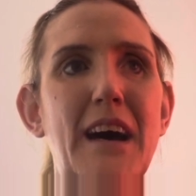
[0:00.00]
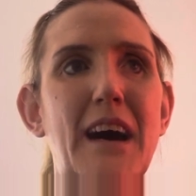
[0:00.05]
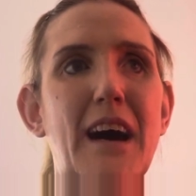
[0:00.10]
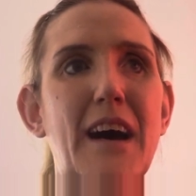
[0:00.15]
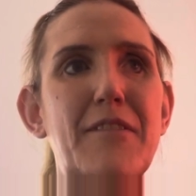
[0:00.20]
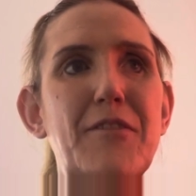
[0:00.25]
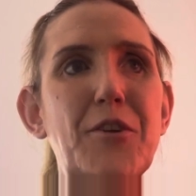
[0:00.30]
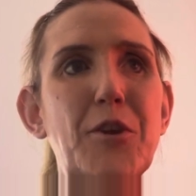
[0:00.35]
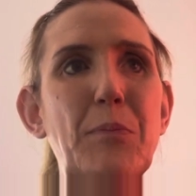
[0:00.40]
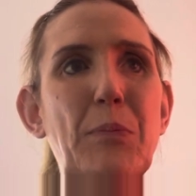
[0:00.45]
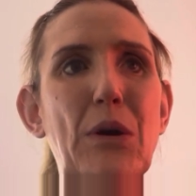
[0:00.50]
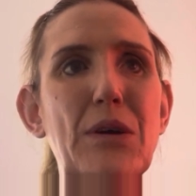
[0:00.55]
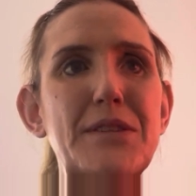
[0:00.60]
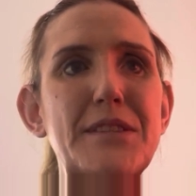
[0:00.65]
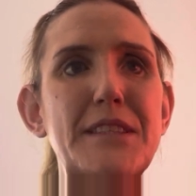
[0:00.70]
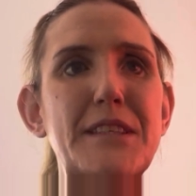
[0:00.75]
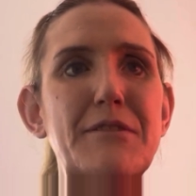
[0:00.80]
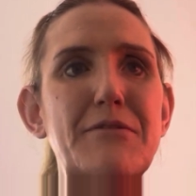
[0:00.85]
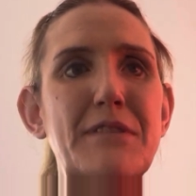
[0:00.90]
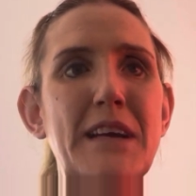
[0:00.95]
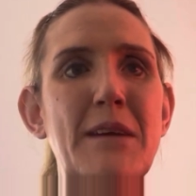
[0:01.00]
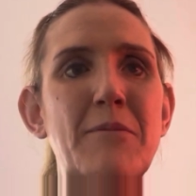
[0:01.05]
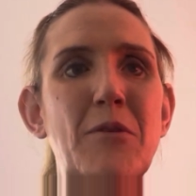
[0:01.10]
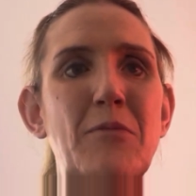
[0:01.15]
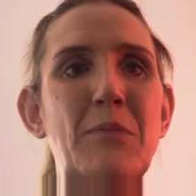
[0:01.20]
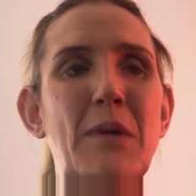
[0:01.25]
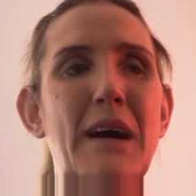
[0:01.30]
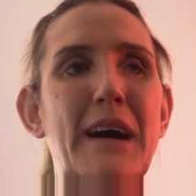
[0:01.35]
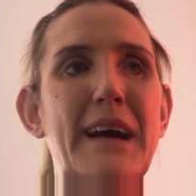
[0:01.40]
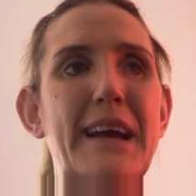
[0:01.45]
I've got a positive frame
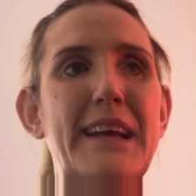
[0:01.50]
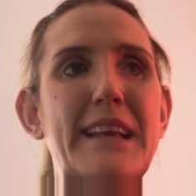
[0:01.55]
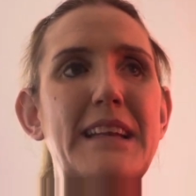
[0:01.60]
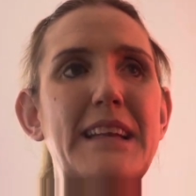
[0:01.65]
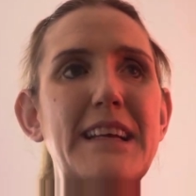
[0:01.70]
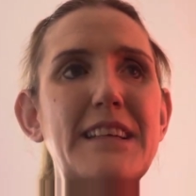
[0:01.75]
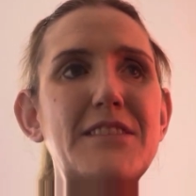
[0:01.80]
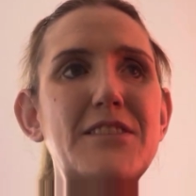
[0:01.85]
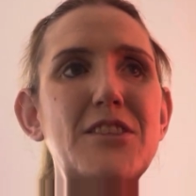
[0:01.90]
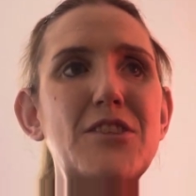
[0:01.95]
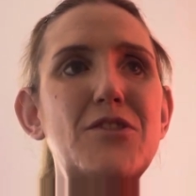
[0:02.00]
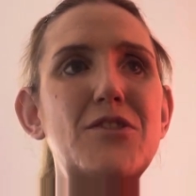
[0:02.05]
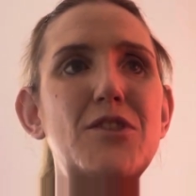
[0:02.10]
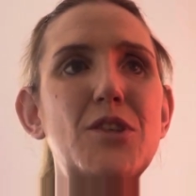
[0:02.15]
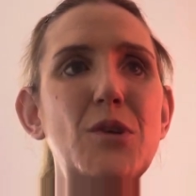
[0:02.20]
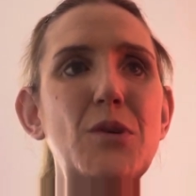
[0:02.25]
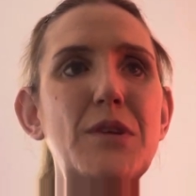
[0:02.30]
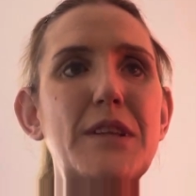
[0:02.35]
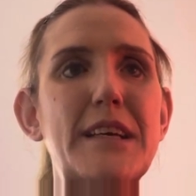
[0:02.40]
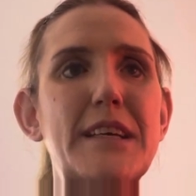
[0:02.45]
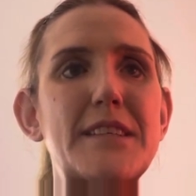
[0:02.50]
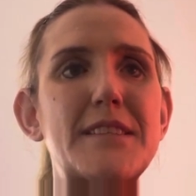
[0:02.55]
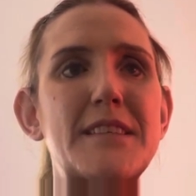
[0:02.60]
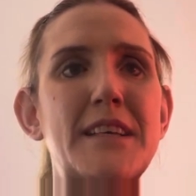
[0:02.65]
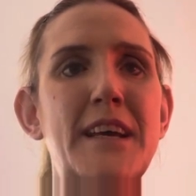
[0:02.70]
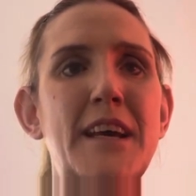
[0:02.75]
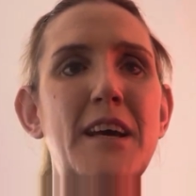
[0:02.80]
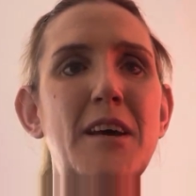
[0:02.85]
of mind. Let's just do this.